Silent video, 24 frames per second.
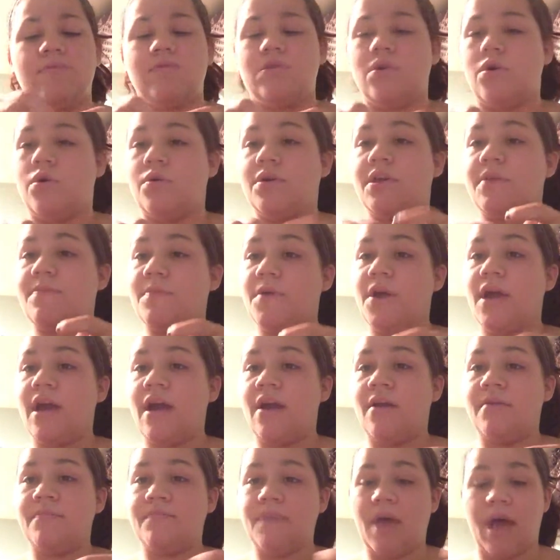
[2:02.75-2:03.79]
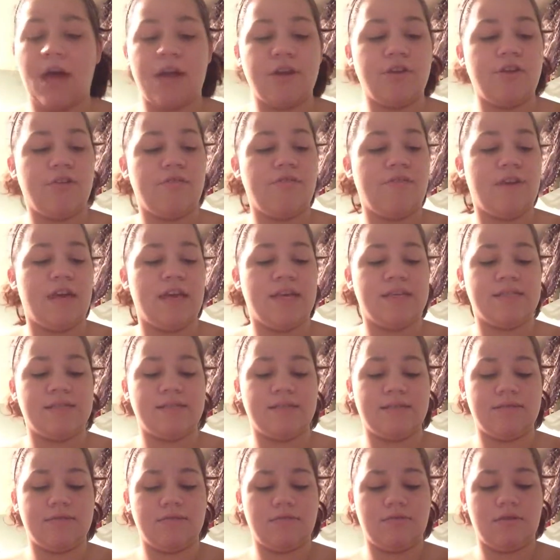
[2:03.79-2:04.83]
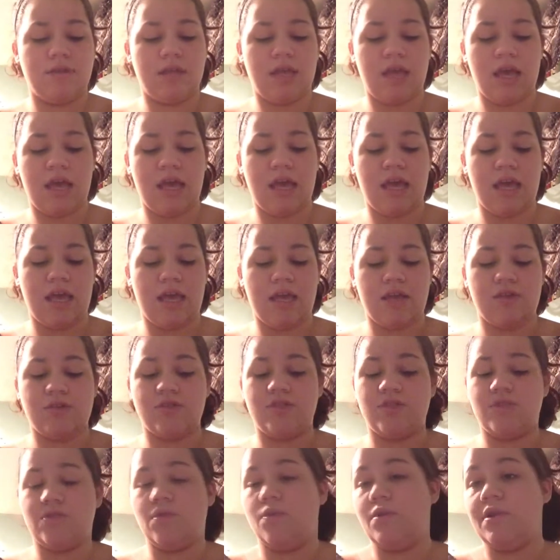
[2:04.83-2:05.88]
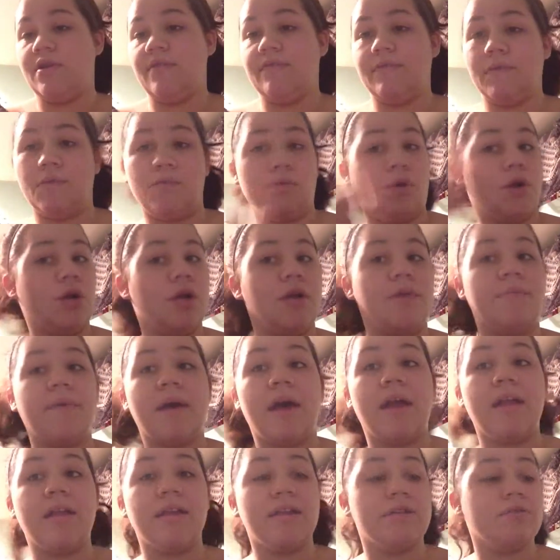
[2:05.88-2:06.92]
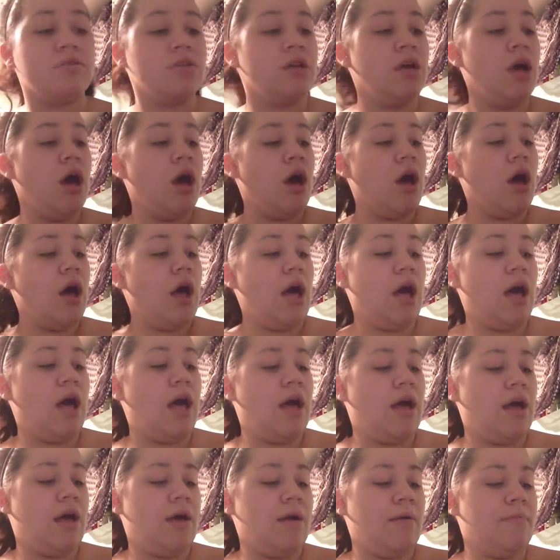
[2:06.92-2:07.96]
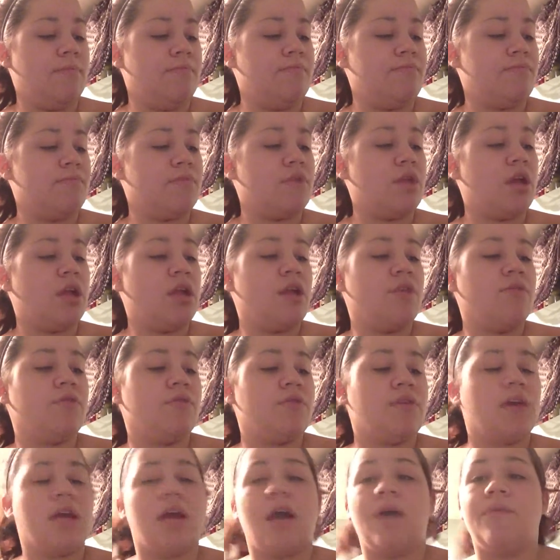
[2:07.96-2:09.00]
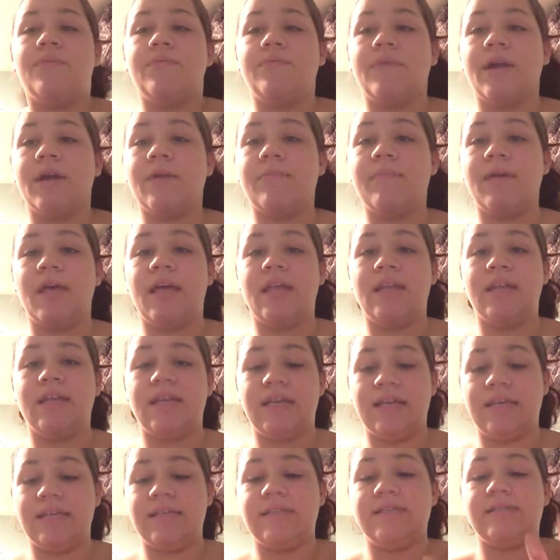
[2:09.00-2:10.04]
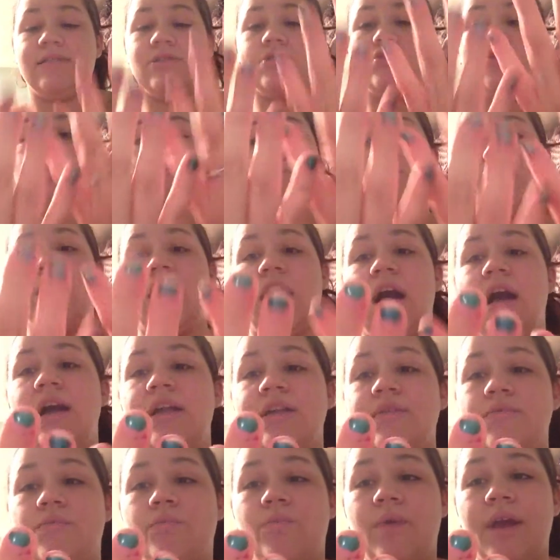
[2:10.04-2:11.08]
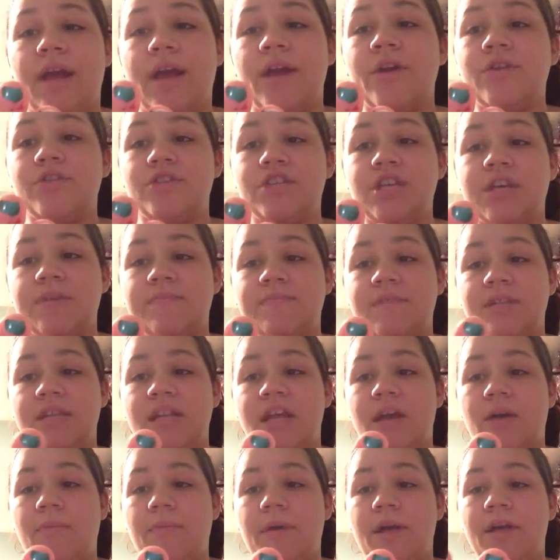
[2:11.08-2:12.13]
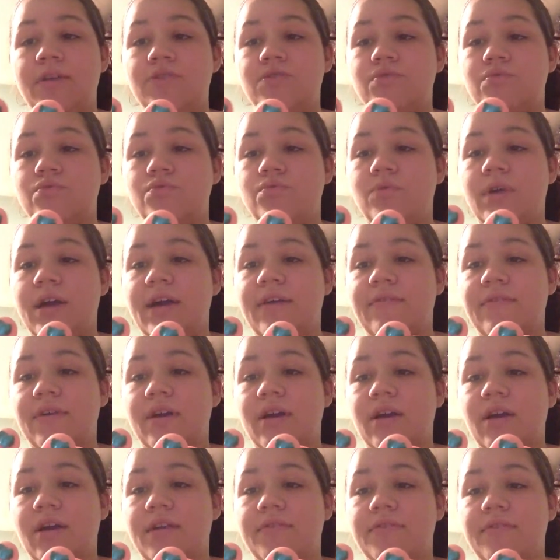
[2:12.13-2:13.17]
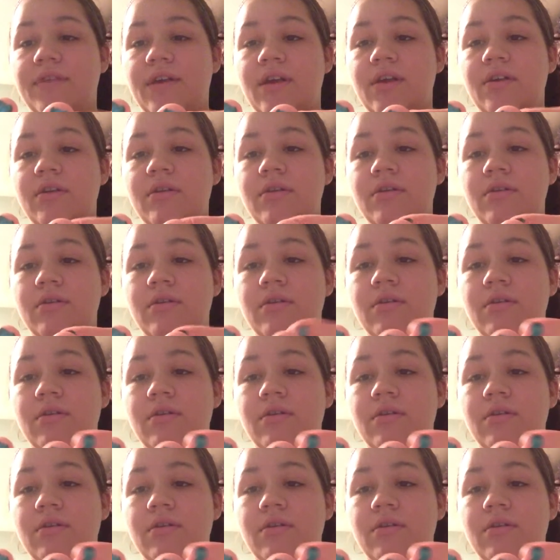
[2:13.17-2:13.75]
So keep your hair out of your face and don't even worry about it. Another thing I would recommend is do not wear chipped nail polish. Ooh, I have a cut there.